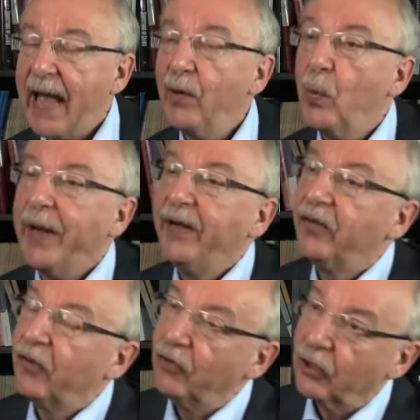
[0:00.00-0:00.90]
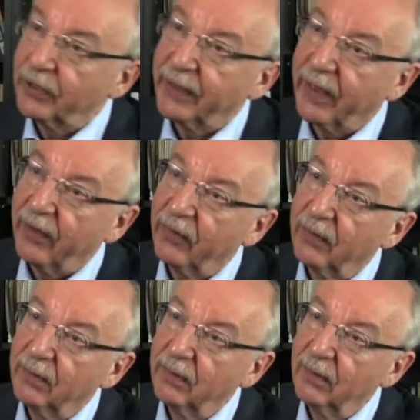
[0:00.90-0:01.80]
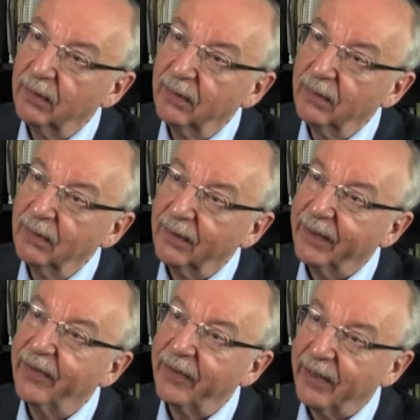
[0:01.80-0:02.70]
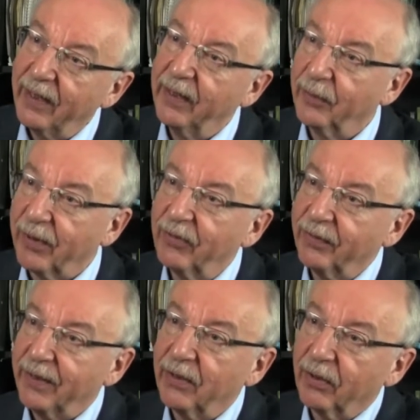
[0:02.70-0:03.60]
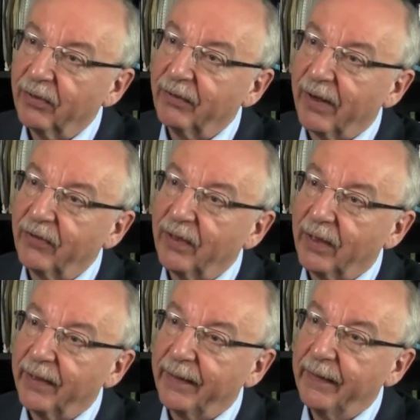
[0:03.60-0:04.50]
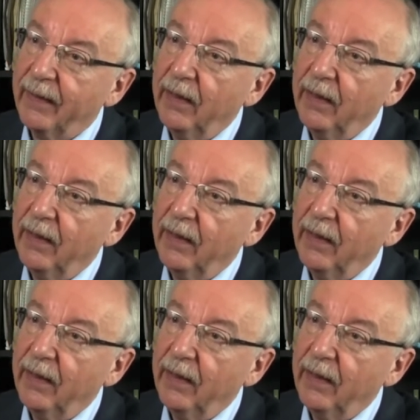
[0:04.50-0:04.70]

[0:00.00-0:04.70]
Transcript: And when is this not the case? And that's again the question of ecological rationality.